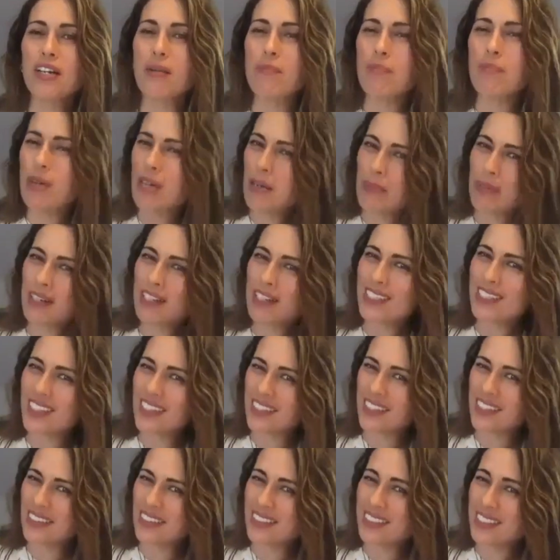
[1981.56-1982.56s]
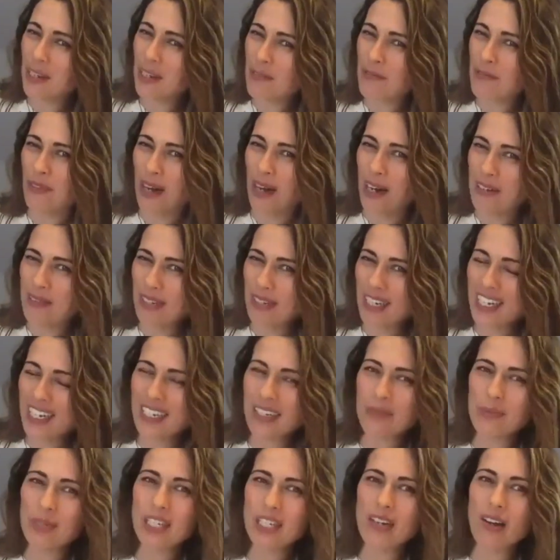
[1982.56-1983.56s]
maybe it's a little different, right?
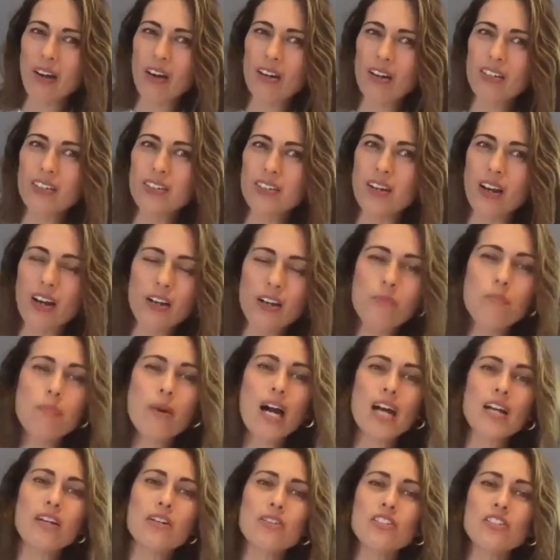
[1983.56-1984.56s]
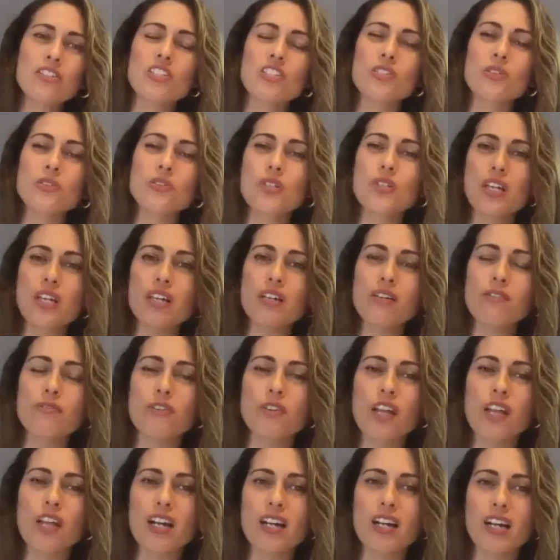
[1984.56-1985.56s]
I mean, are buyers still looking
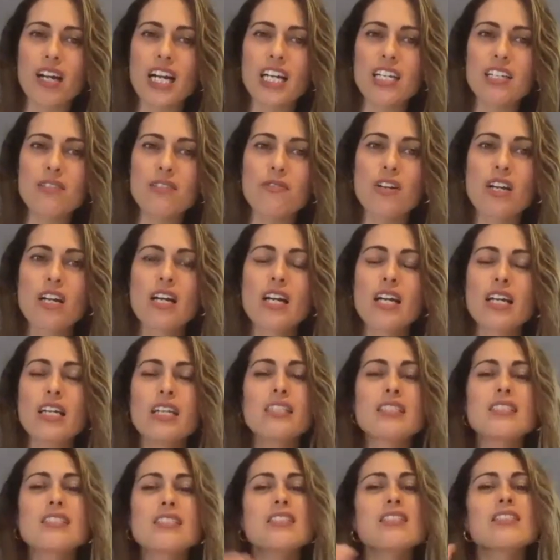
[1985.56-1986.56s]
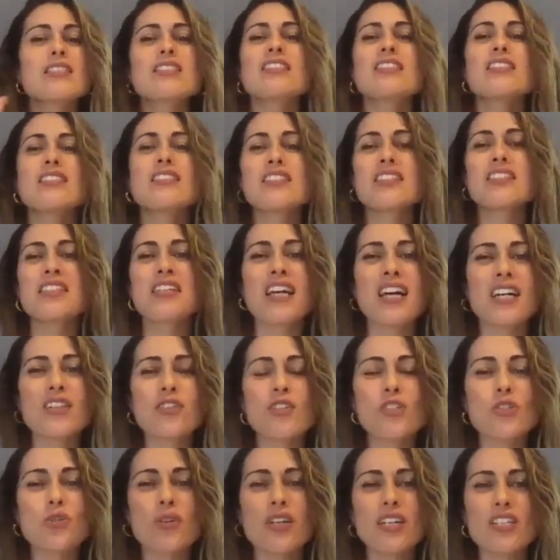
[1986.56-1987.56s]
for that kind of consistency at
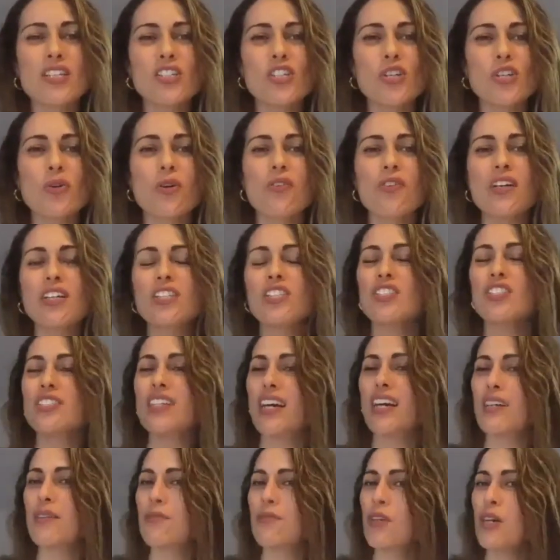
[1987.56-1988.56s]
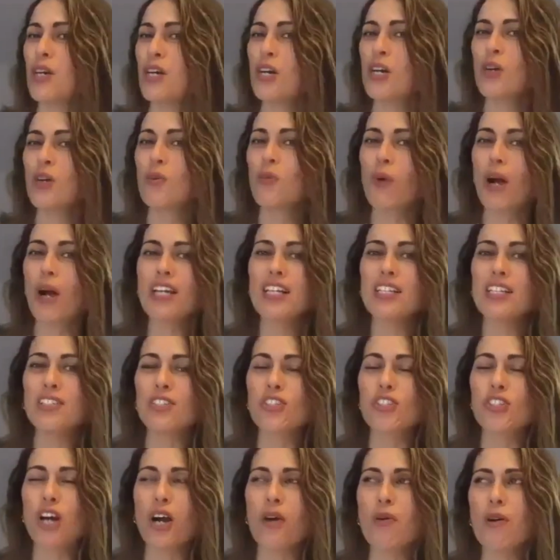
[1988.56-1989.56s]
the trade show? Or are they just kind of ready to
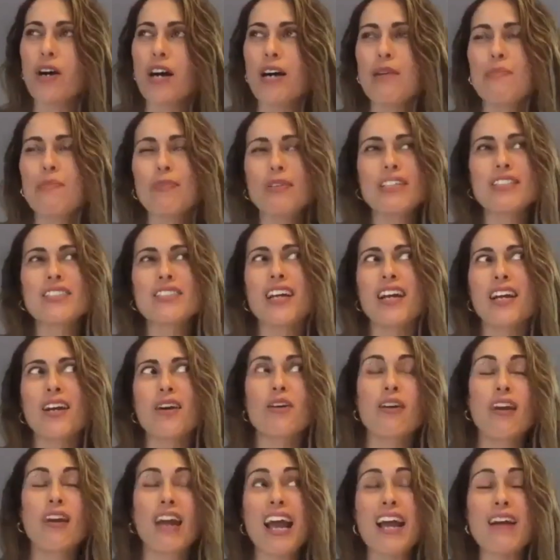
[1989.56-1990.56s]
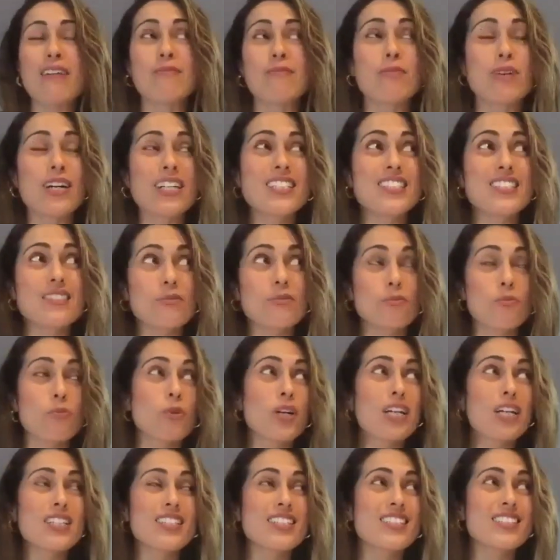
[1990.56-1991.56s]
show up and like, okay, what
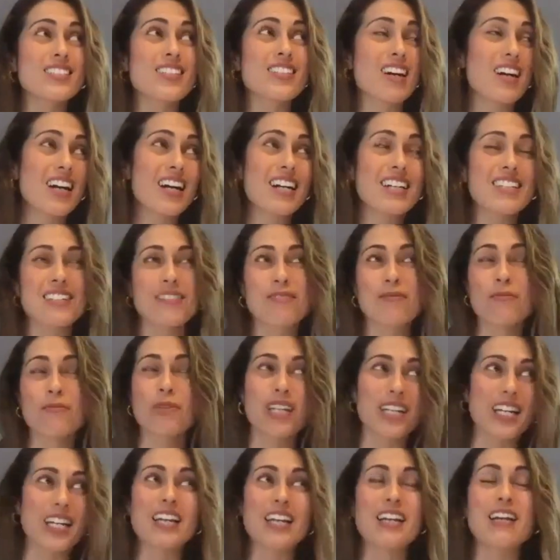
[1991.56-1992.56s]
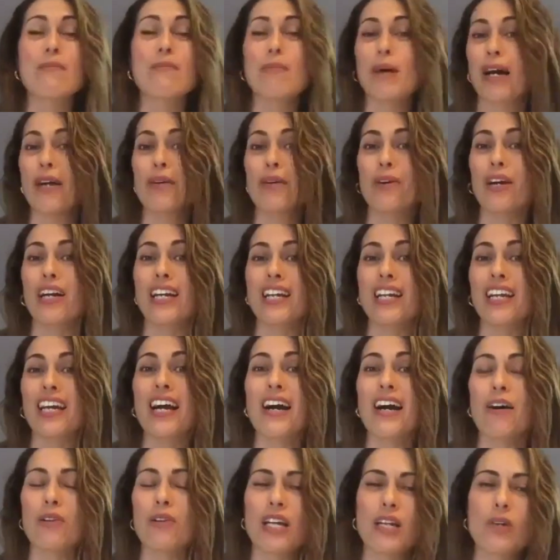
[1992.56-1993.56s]
is hot and what can I buy right
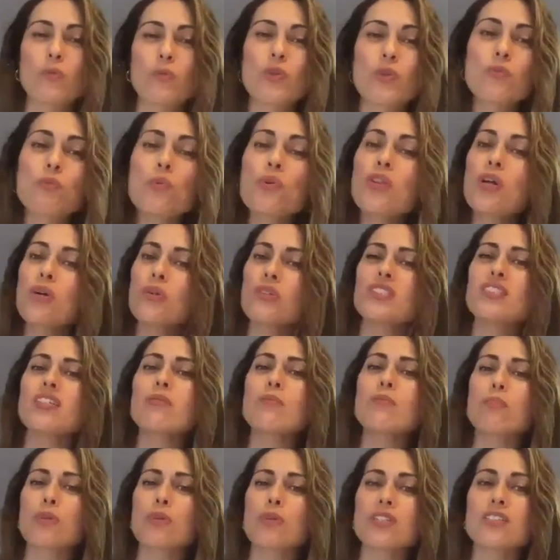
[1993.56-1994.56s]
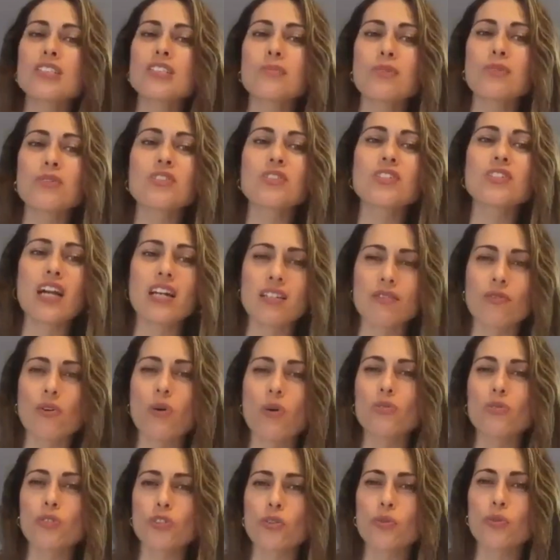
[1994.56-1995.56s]
now? Like, would those same principles kind of
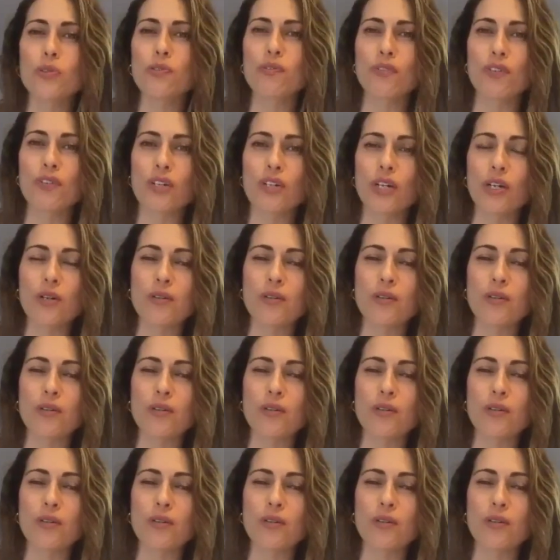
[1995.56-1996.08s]
hold true for you?